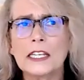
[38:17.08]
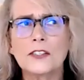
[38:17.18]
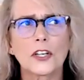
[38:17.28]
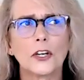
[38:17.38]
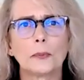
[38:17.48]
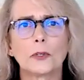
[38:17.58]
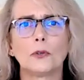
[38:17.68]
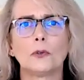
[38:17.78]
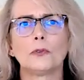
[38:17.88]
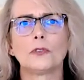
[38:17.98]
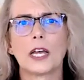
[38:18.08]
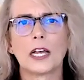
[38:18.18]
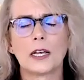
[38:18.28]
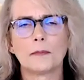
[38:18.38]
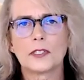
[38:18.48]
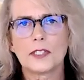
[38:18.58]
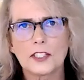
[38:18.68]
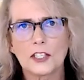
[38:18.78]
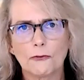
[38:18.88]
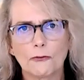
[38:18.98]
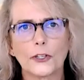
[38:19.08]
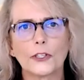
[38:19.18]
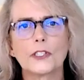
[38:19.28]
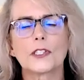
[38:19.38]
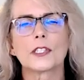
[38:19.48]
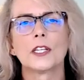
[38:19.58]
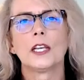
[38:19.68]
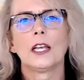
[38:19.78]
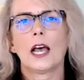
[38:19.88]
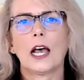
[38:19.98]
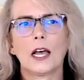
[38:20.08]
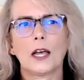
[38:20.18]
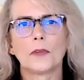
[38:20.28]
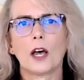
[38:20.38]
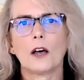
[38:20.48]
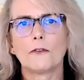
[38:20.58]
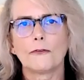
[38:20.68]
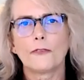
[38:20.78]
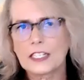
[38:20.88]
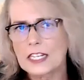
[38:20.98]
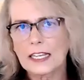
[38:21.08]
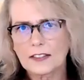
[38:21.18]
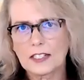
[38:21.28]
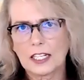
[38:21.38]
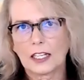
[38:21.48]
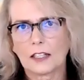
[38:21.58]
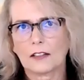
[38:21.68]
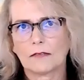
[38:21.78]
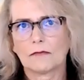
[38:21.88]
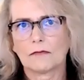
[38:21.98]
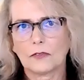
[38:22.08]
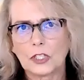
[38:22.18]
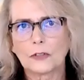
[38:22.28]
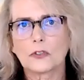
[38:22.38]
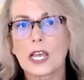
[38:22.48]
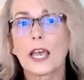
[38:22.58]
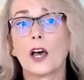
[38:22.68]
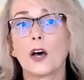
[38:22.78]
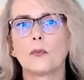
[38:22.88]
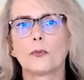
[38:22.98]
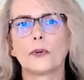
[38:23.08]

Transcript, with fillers: herb called um, ziziphus um, are fantastic, you know, to help with